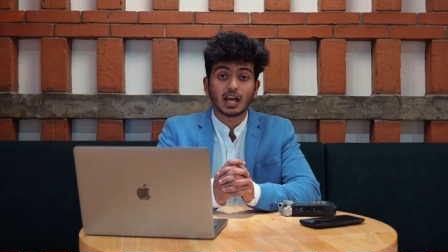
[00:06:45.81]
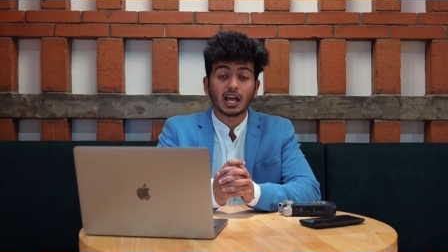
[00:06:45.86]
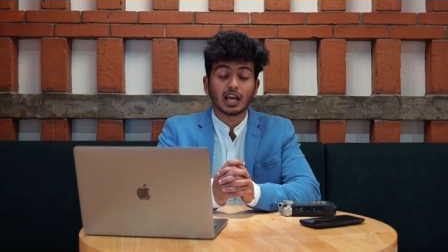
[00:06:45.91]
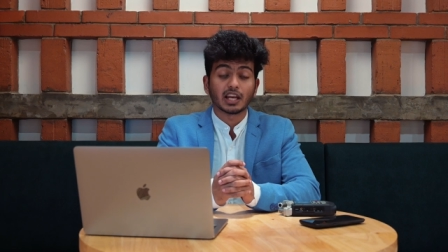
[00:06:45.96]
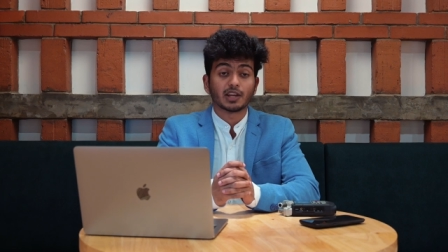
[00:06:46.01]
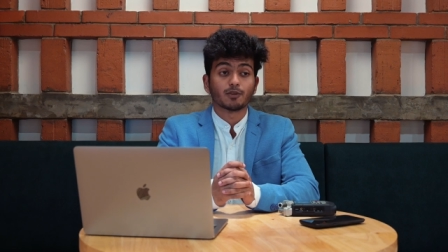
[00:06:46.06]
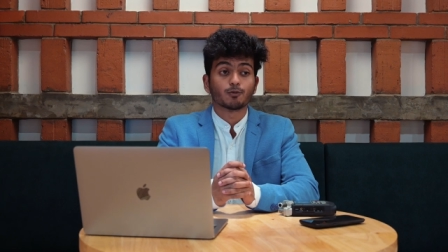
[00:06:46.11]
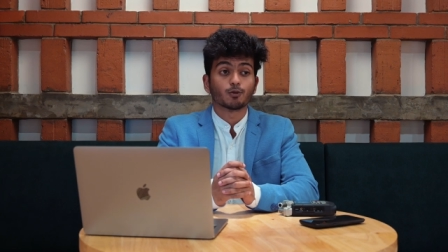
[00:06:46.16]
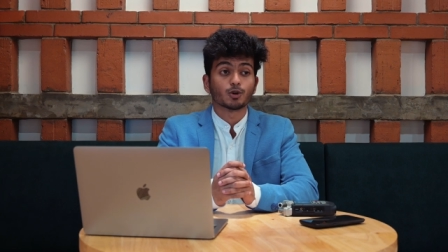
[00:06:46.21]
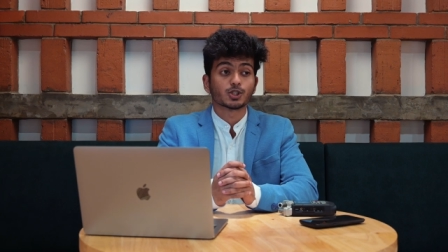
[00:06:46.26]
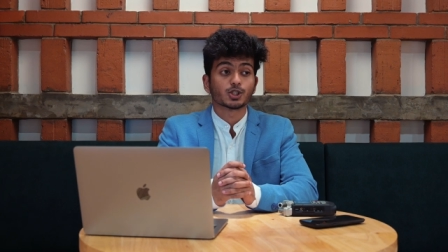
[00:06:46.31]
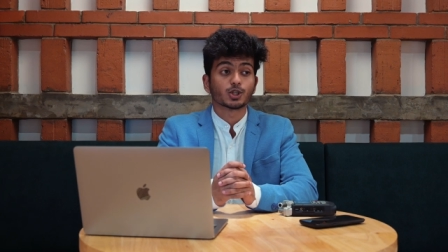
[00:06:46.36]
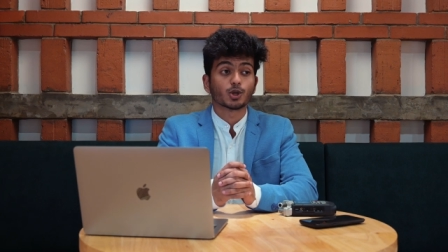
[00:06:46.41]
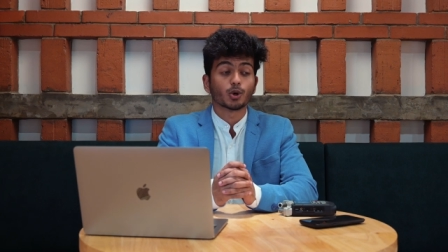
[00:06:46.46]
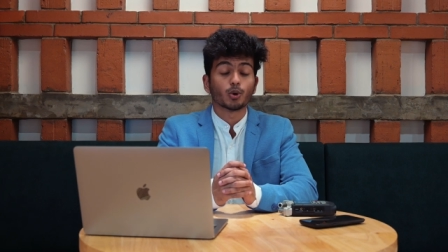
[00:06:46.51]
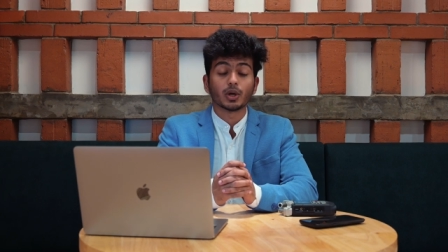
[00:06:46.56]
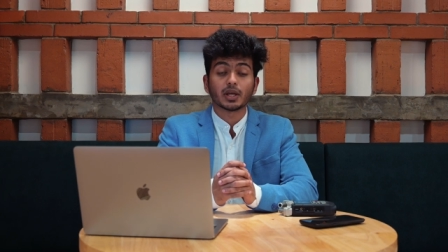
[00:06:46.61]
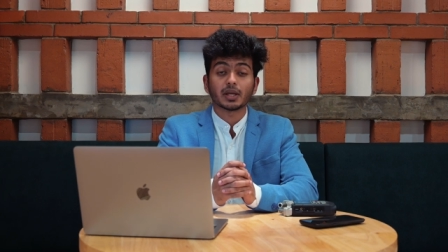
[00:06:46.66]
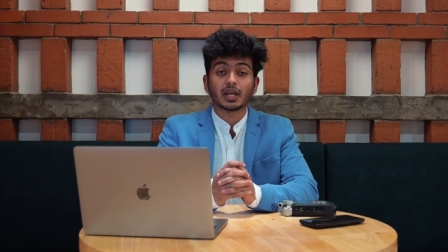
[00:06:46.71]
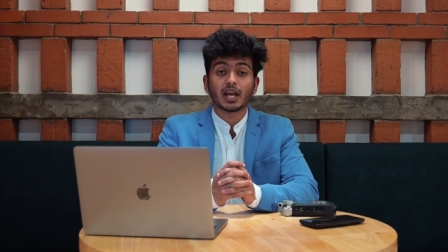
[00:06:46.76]
and it was
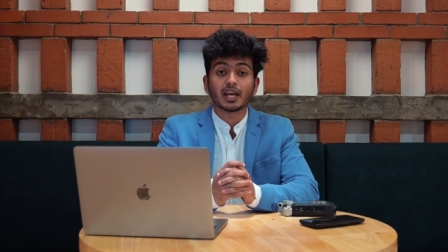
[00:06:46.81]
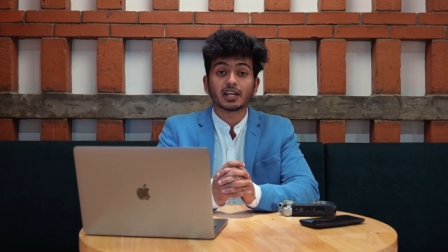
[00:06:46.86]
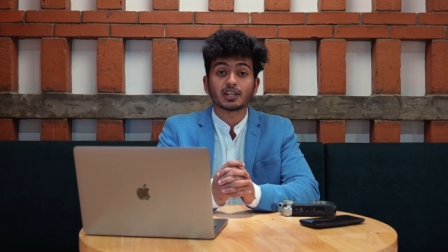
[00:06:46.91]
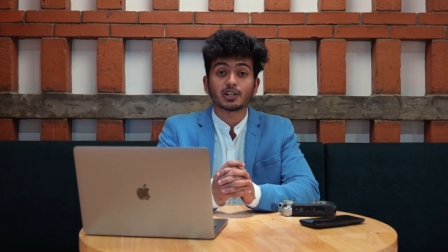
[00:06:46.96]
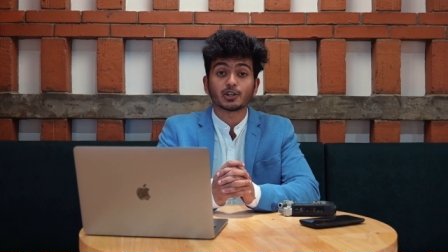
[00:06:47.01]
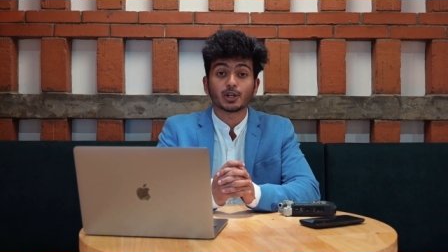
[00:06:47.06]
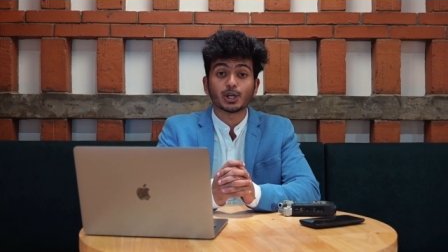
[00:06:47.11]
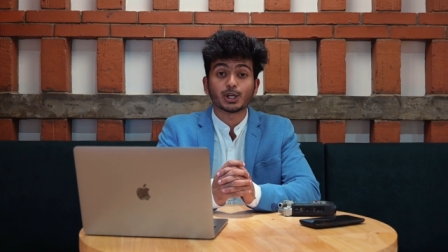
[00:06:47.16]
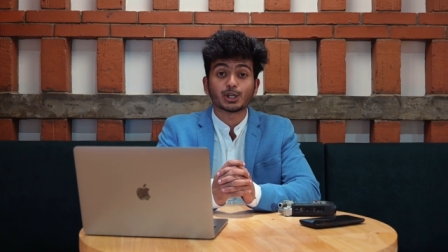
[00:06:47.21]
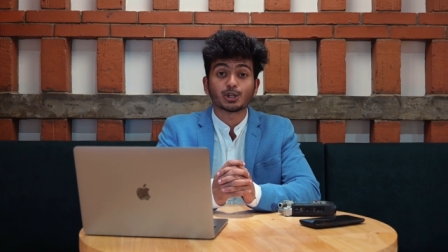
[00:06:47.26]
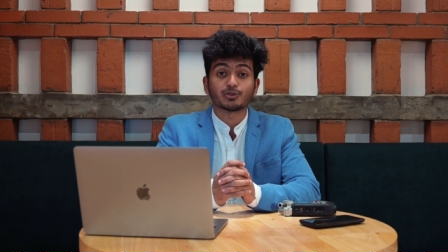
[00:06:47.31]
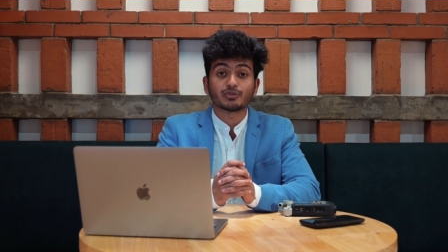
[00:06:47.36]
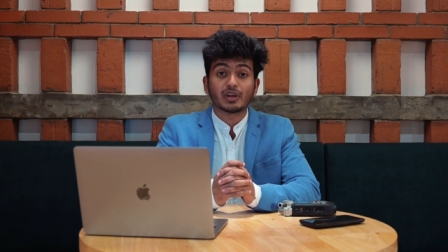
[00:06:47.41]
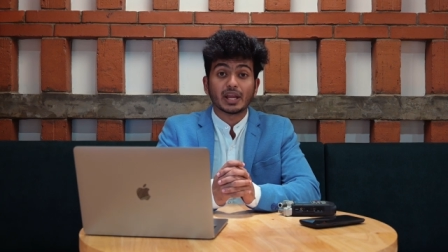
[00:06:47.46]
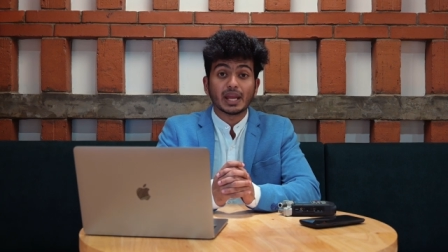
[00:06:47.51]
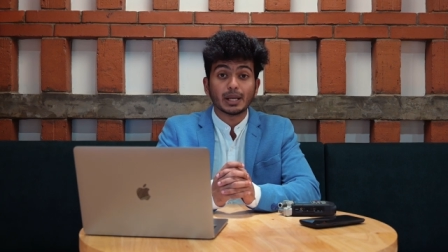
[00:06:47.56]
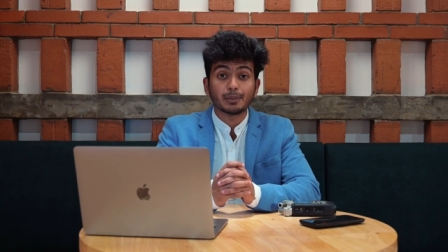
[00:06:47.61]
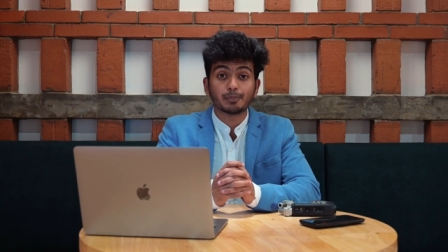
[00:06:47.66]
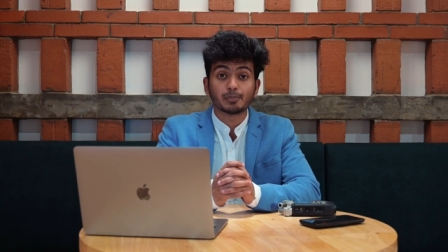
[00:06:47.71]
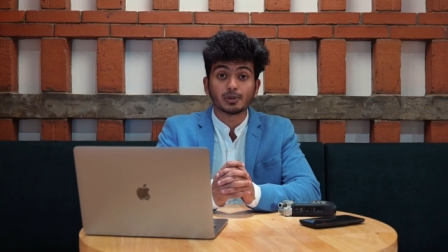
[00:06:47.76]
growing at a rate of
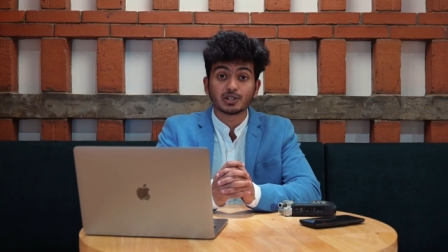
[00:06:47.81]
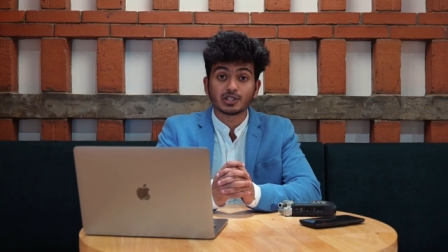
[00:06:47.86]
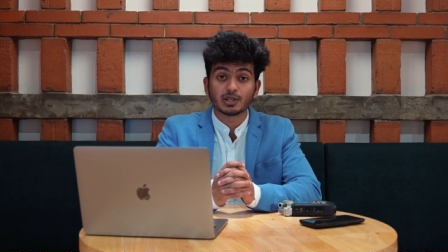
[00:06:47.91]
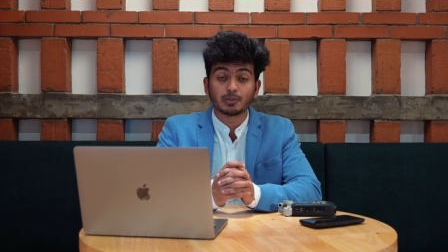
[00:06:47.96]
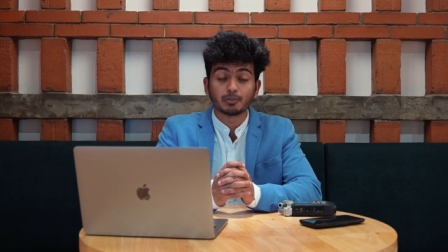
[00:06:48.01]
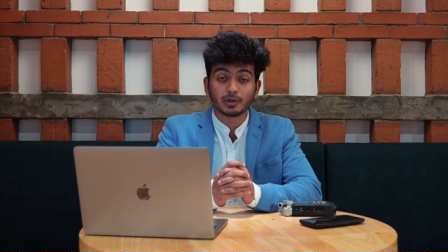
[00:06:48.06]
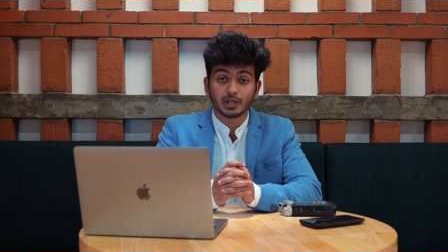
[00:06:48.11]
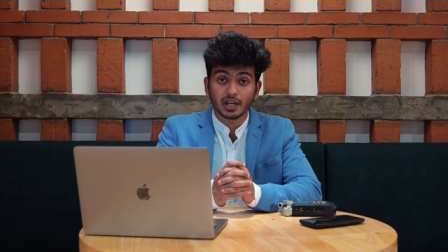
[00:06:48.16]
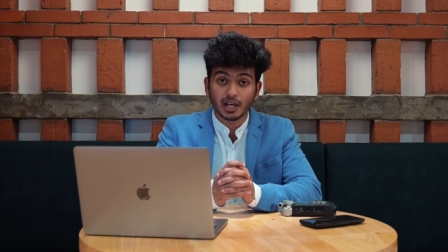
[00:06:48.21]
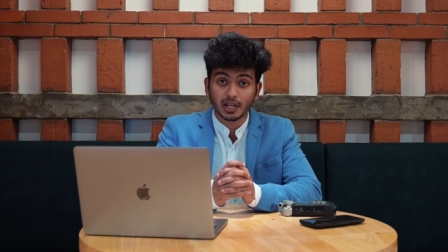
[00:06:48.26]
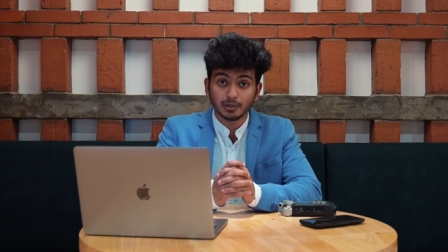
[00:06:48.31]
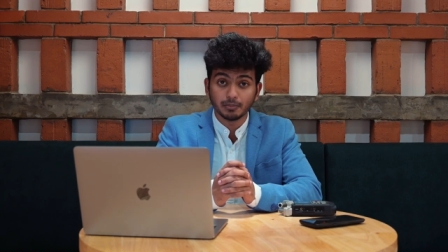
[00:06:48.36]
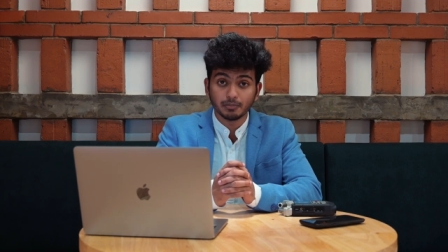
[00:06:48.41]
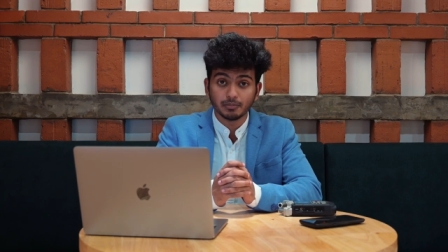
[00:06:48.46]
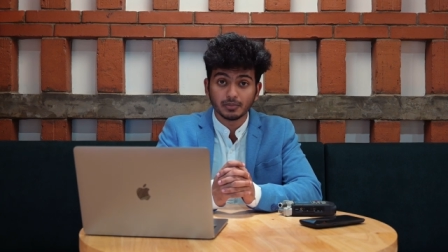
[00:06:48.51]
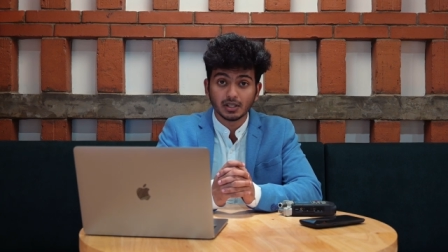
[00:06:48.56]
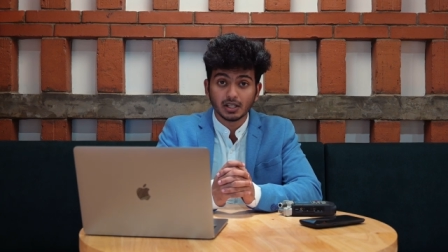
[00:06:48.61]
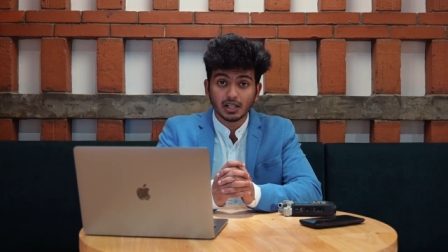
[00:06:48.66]
eight percent per annum,